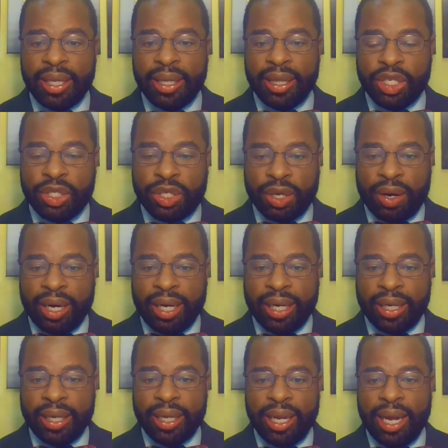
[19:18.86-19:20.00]
the journey
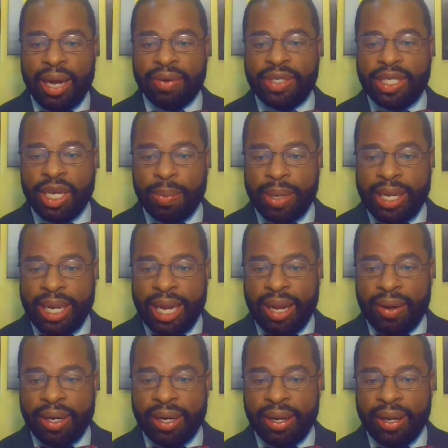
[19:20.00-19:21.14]
of Shelby
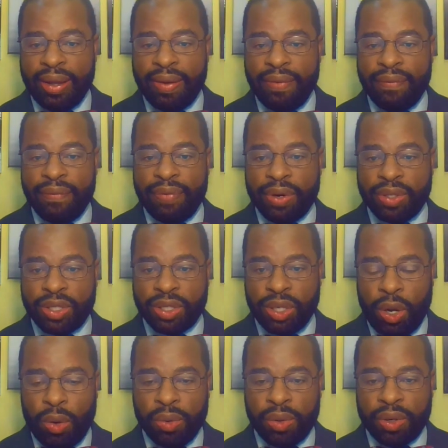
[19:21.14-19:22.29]
County versus
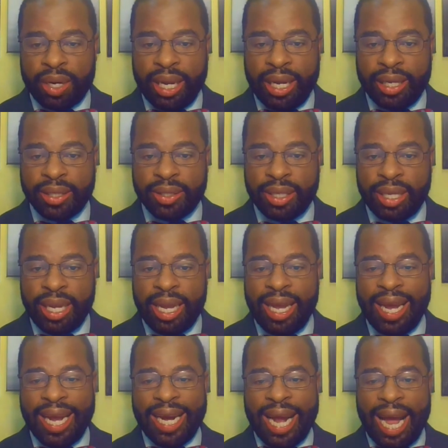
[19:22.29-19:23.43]
Holder case
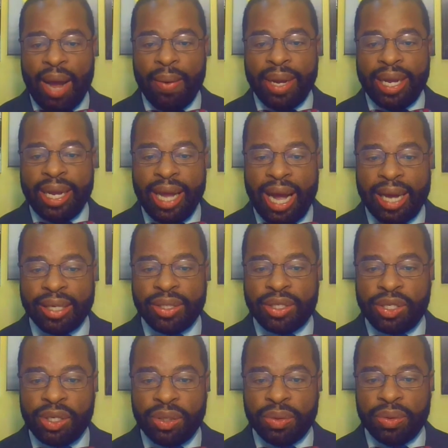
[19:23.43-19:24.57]
and how it got
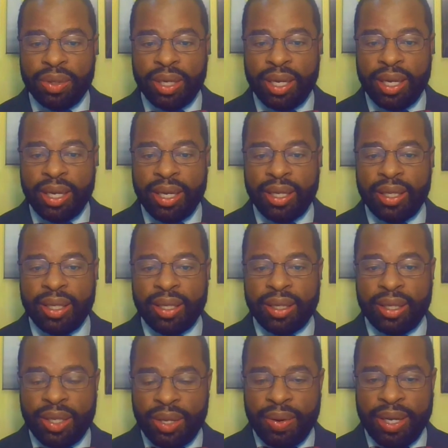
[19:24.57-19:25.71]
to
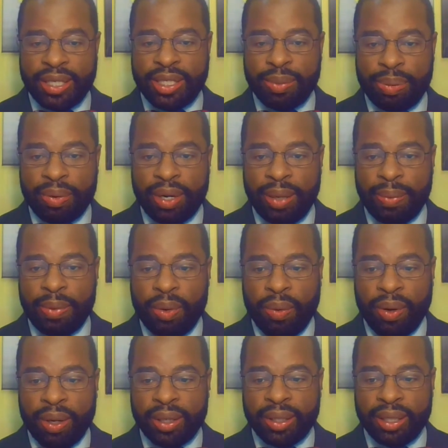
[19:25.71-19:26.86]
the U.S. Supreme
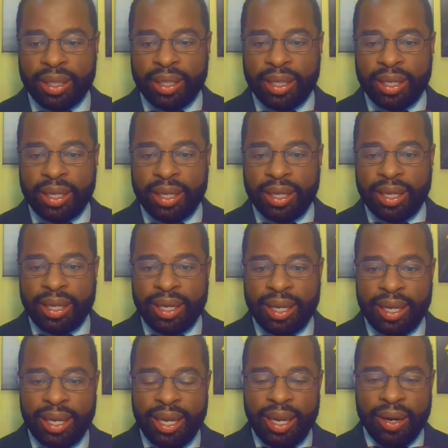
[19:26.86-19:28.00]
Court.
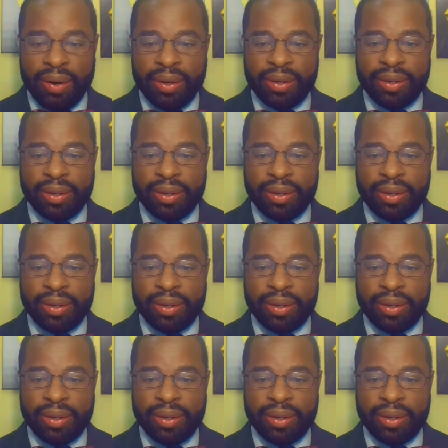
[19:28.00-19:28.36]
Here.